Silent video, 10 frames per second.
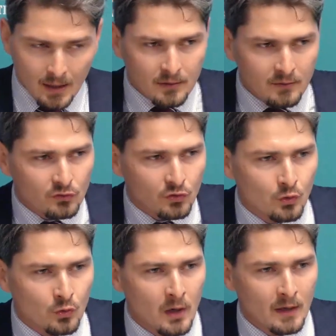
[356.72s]
And these
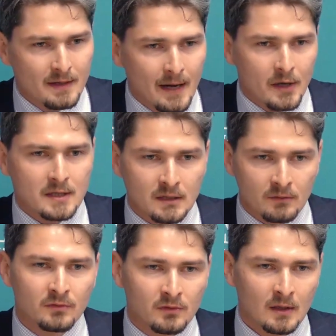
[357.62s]
two
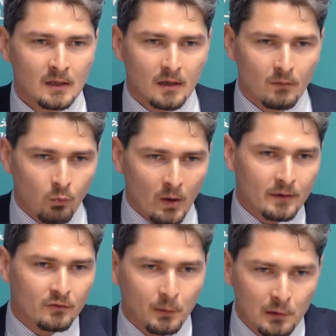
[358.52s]
narratives,
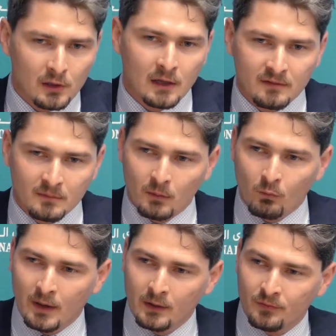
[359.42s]
one of pluralism
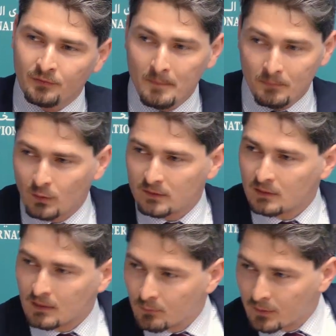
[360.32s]
and one of what
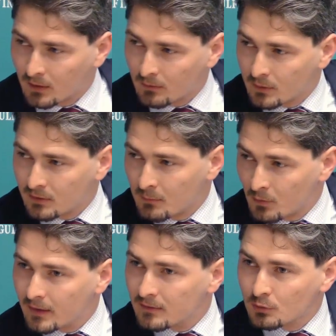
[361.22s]
the
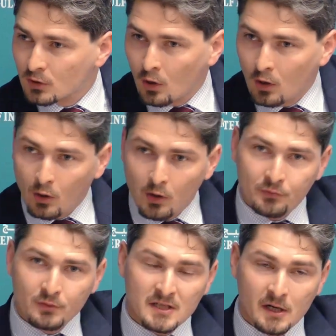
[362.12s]
Emiratis would call
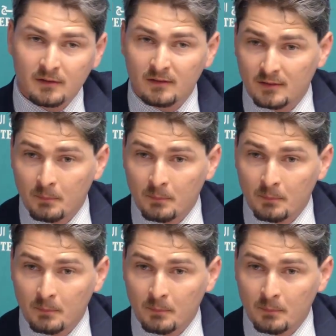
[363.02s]
authoritarian